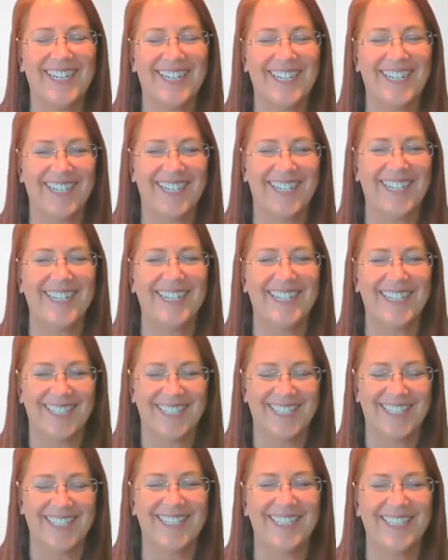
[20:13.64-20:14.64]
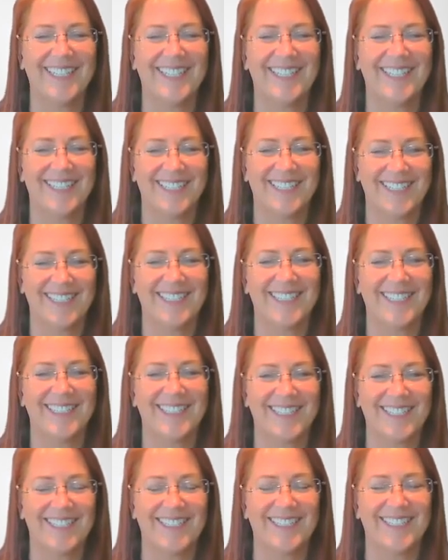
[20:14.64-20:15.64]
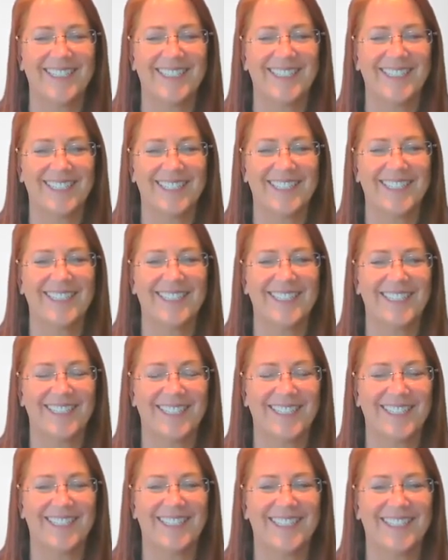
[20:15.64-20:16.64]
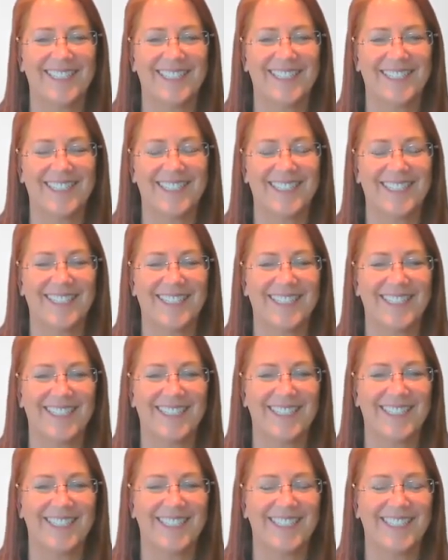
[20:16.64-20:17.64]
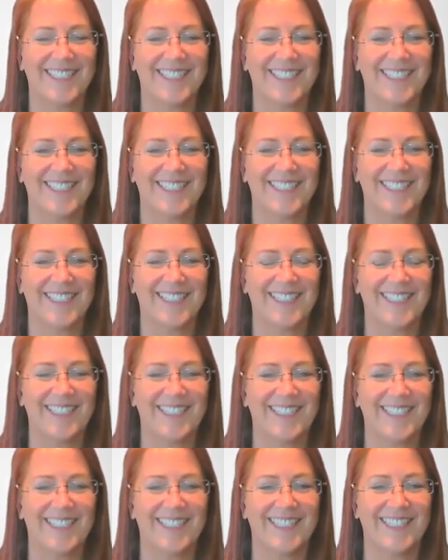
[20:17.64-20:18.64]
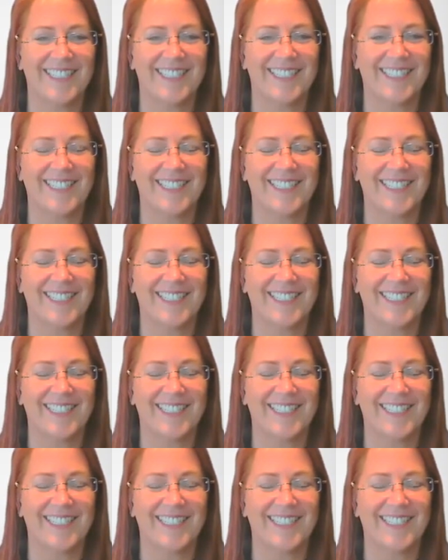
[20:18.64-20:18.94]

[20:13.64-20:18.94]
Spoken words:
[no speech]